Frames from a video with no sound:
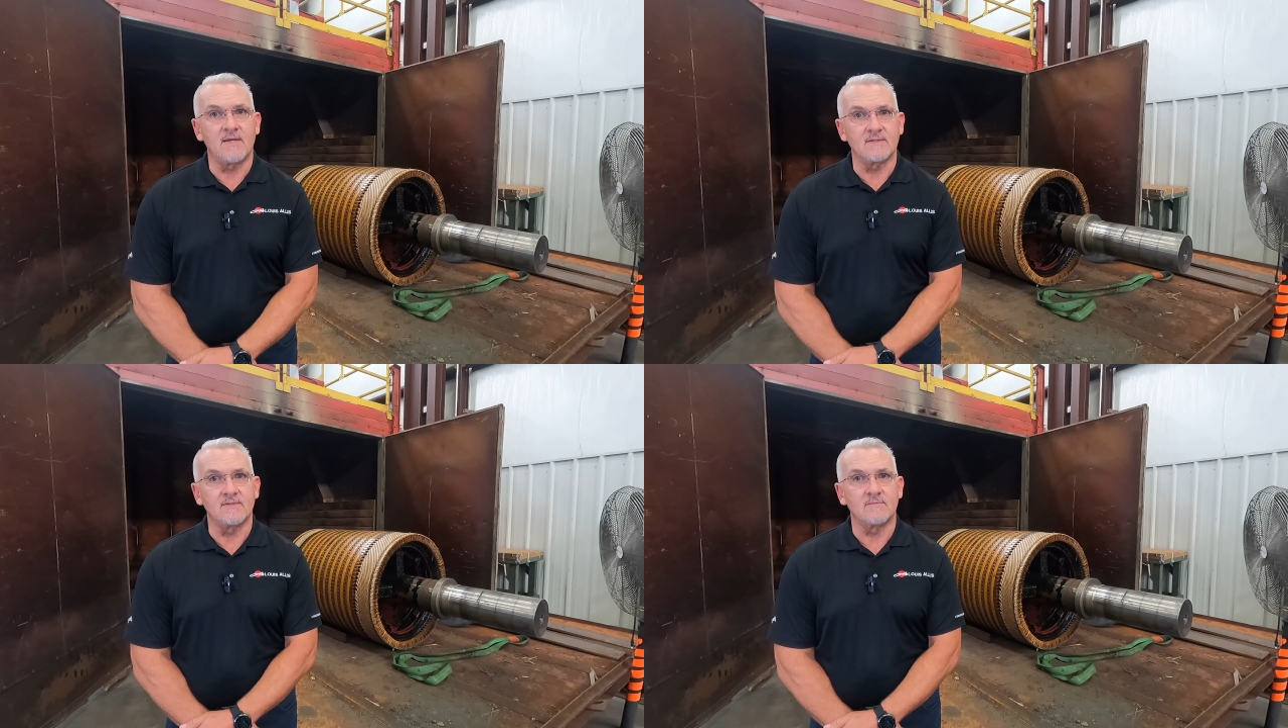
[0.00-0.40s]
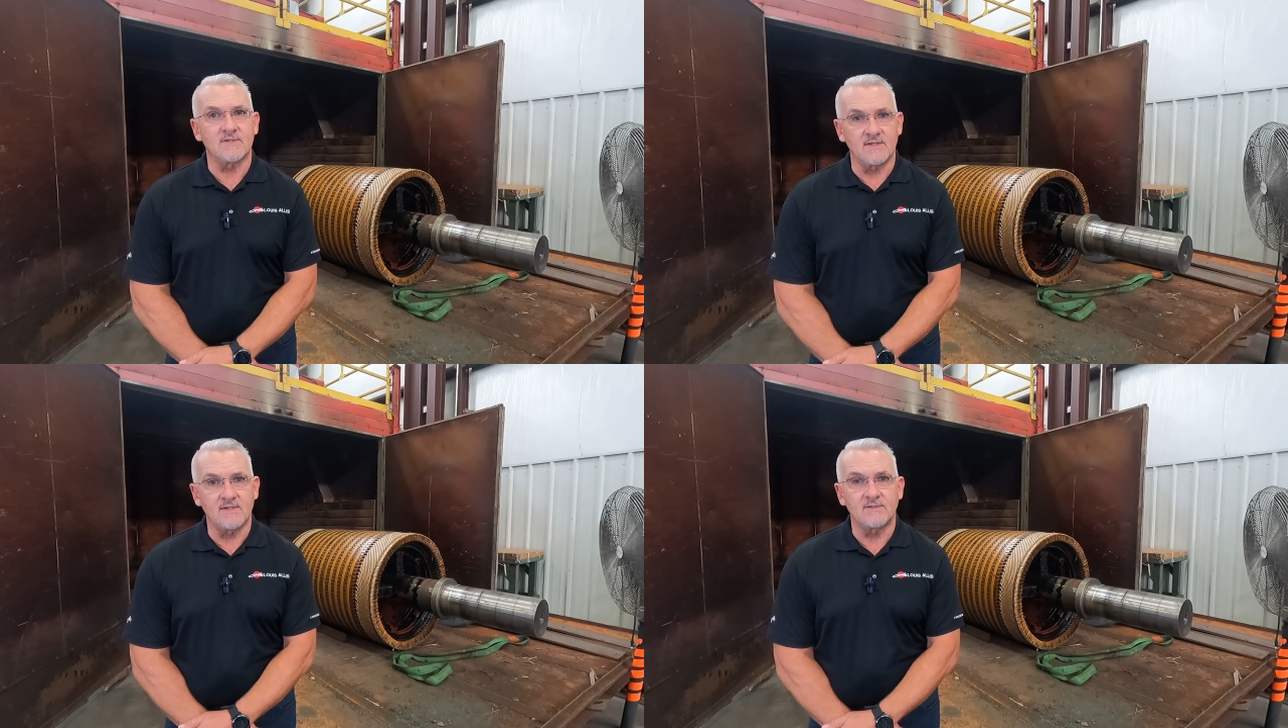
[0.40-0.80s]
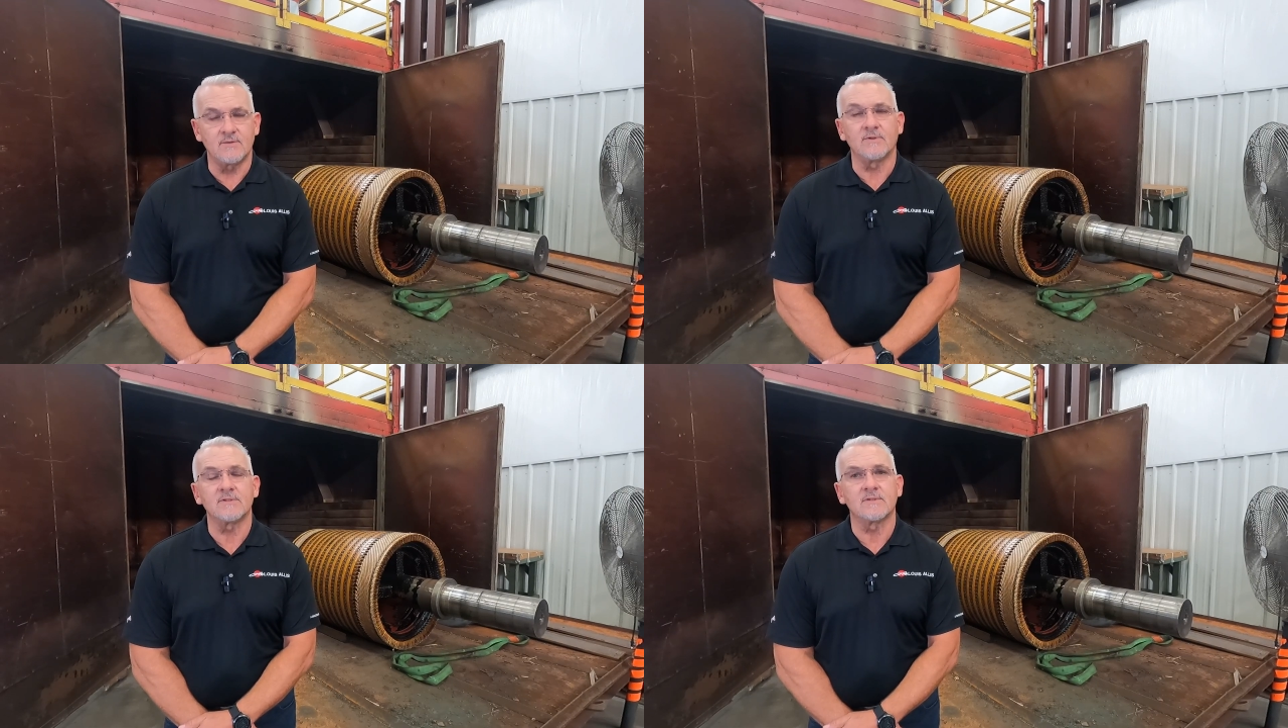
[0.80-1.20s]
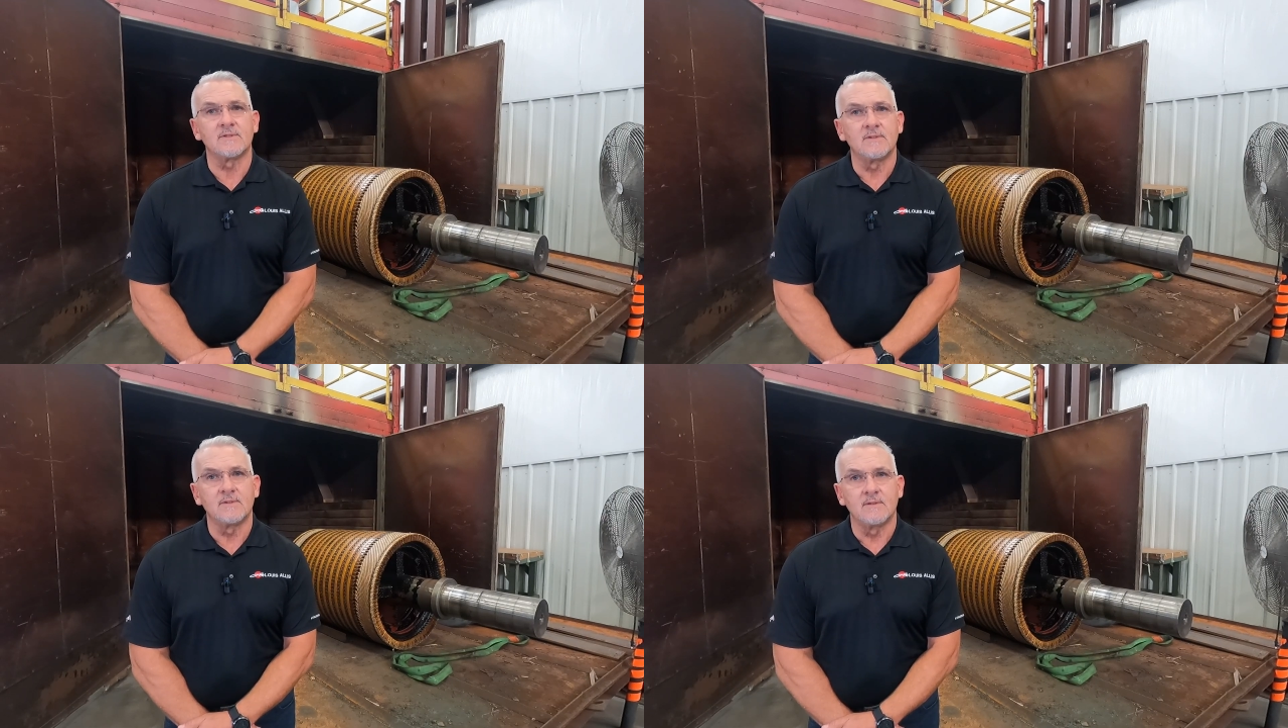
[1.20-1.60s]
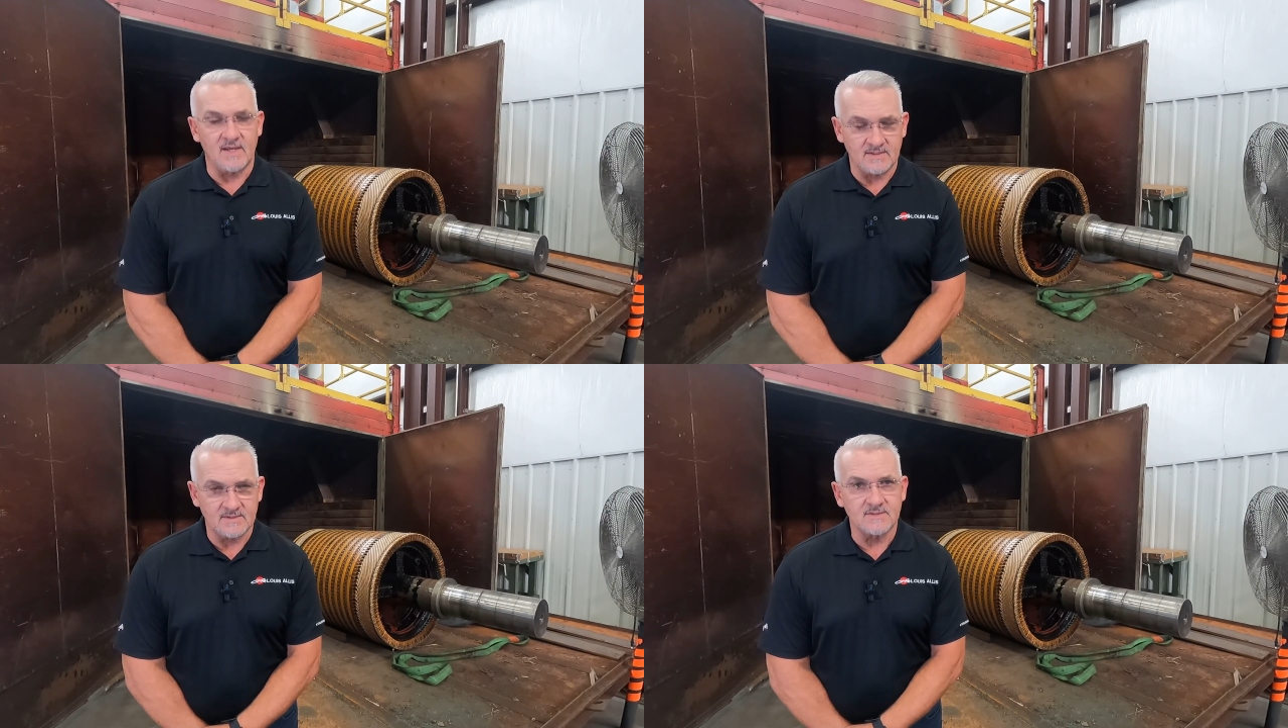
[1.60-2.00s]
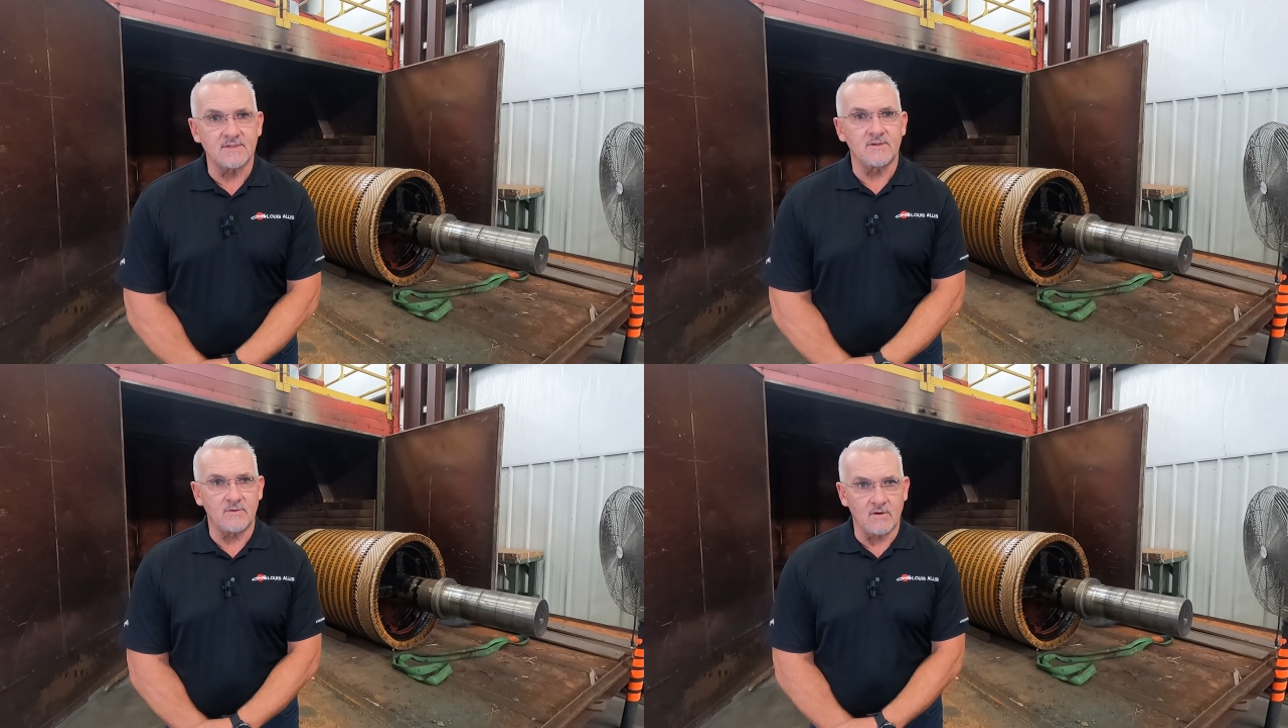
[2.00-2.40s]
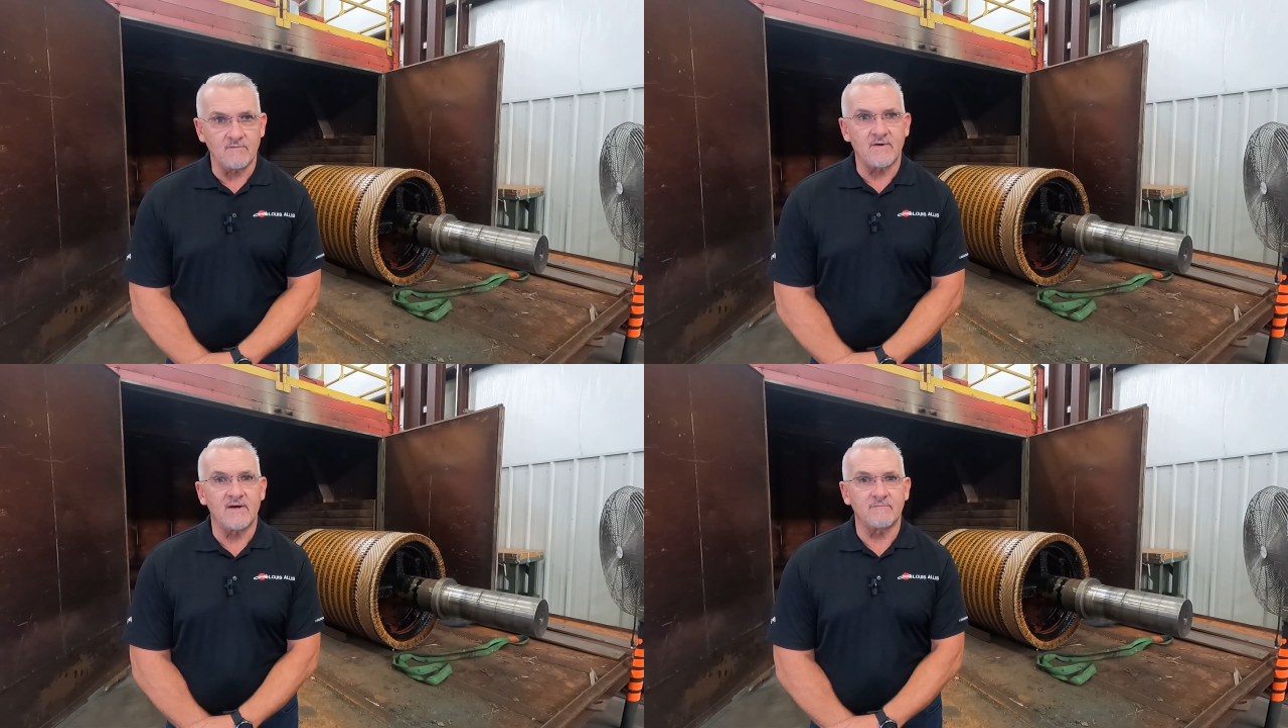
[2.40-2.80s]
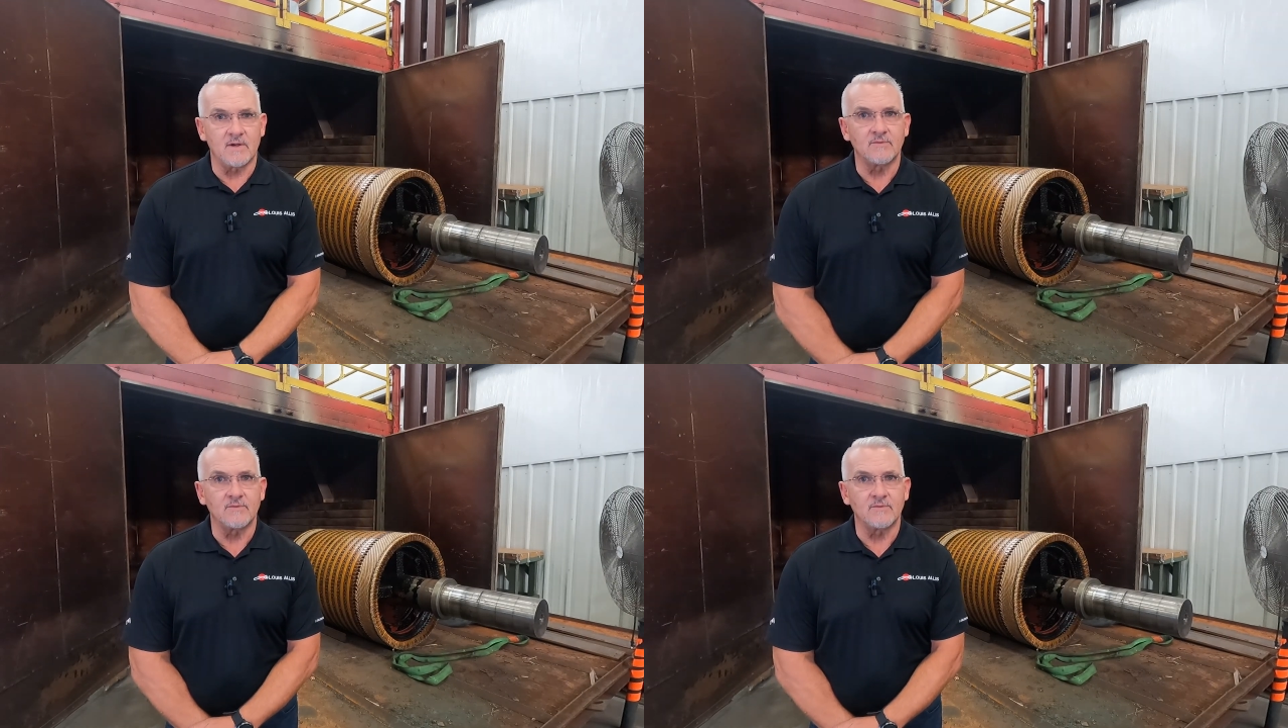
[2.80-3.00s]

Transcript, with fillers: and send it to us. Plans is to do all five